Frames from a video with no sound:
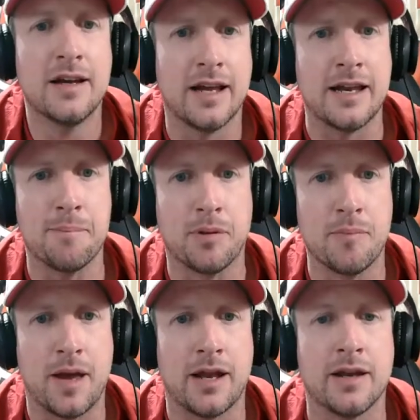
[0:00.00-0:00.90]
and
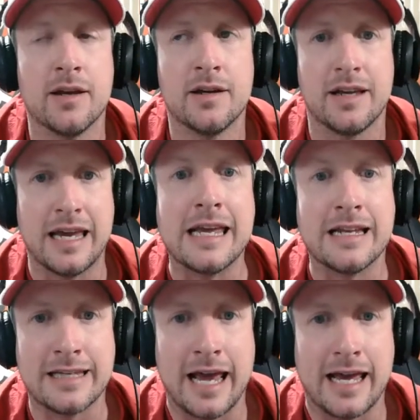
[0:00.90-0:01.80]
implement
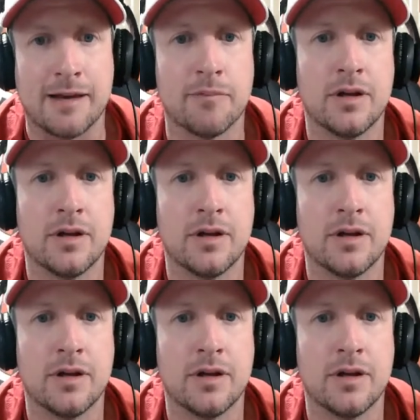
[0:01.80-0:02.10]
in game.